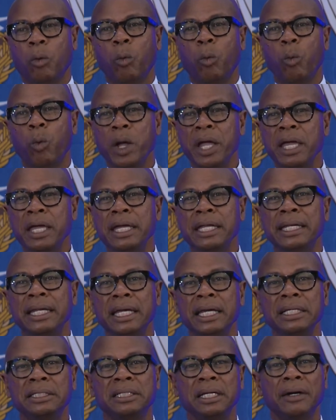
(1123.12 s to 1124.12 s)
We
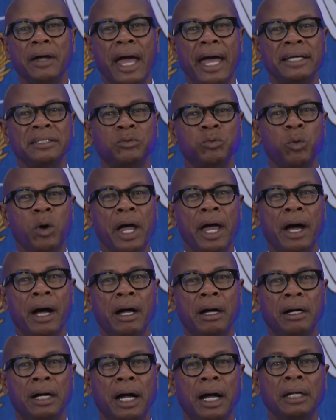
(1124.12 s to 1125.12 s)
need to as
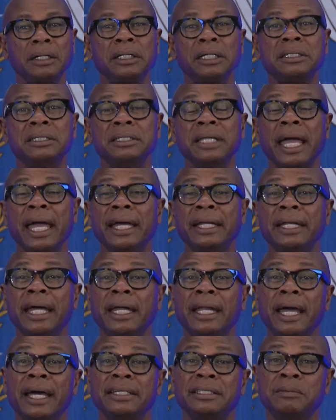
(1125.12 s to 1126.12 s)
well understand
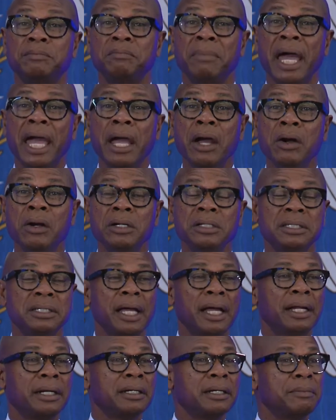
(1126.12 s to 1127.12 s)
that as mayors
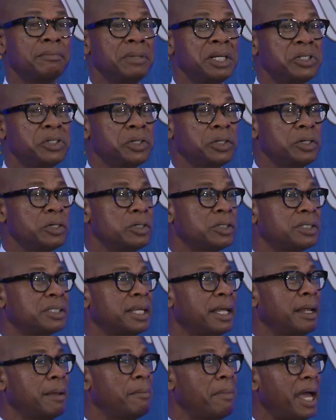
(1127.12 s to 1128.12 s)
and commissioners,
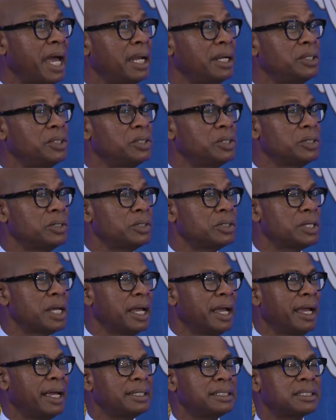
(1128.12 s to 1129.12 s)
city managers,
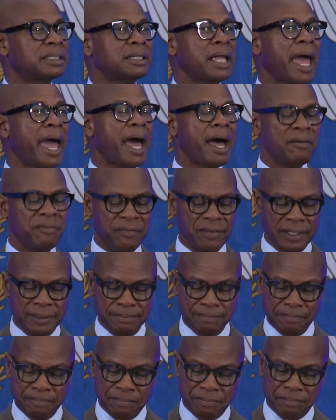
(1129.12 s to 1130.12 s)
and
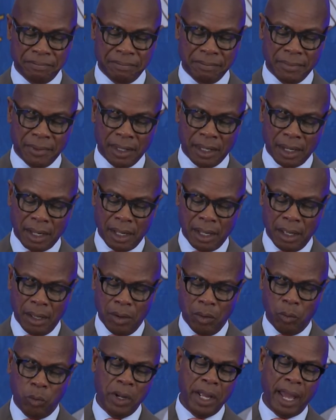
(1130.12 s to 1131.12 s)
staff,
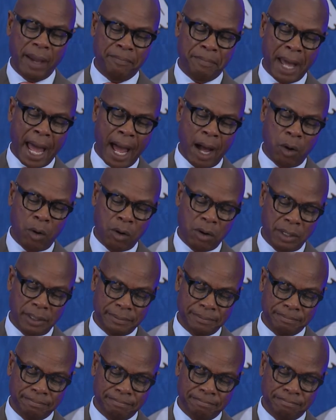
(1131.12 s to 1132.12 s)
we have power.
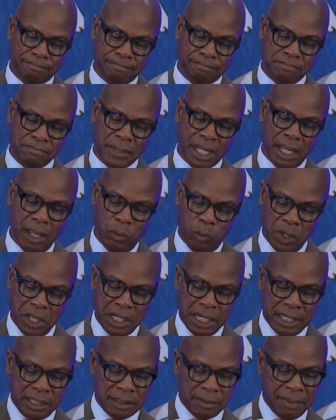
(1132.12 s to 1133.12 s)
And we
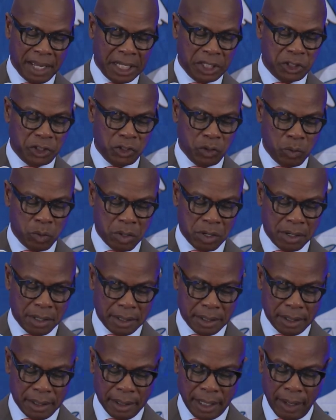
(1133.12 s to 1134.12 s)
need to make sure
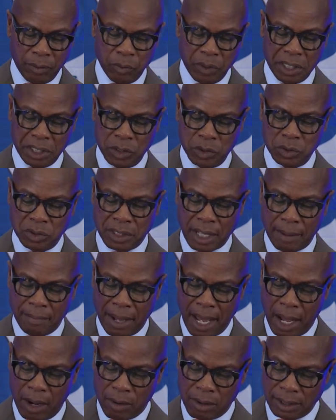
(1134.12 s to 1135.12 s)
that we use that
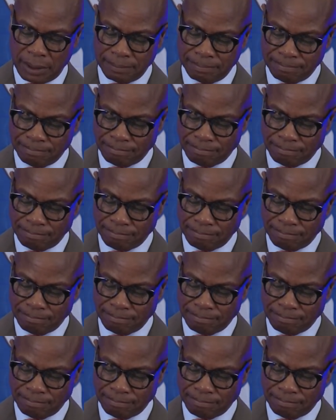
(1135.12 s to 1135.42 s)
power.